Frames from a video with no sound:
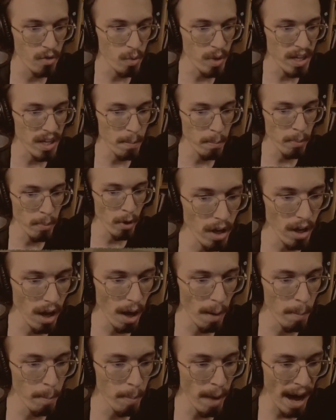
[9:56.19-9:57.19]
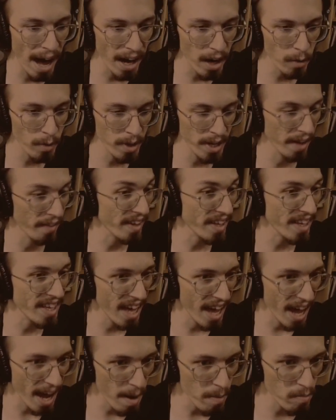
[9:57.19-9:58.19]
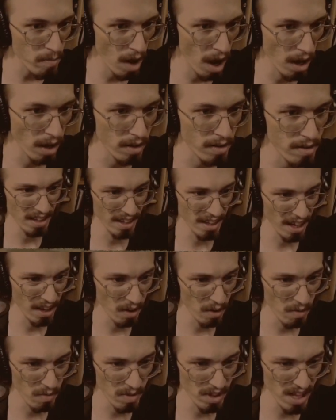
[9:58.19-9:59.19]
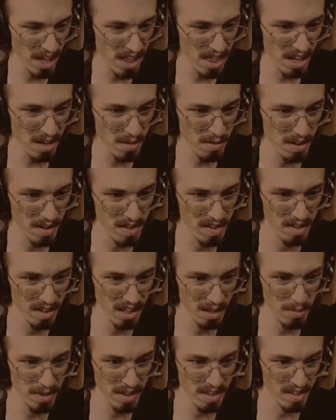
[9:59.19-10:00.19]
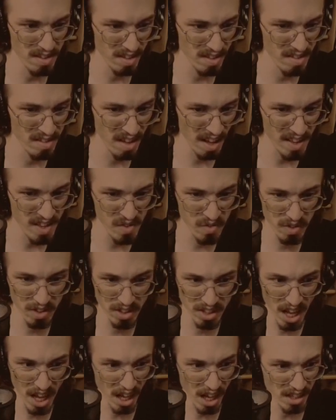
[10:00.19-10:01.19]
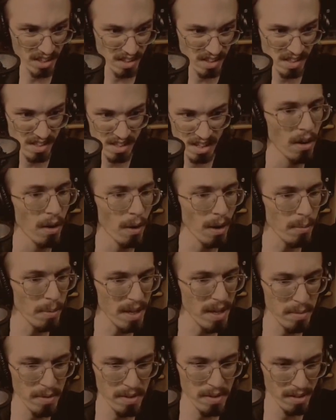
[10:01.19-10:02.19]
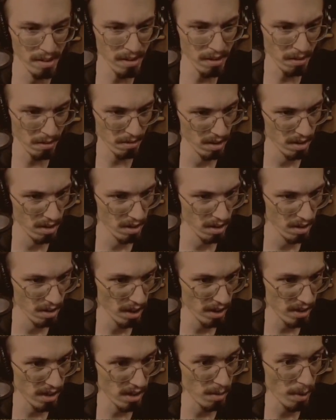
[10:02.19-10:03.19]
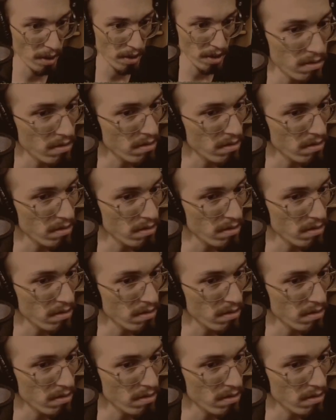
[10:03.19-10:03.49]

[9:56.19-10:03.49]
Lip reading: We can put a battery in the cameras. I don't really think this is going to be a successful night. What am I supposed to do? Come on, here.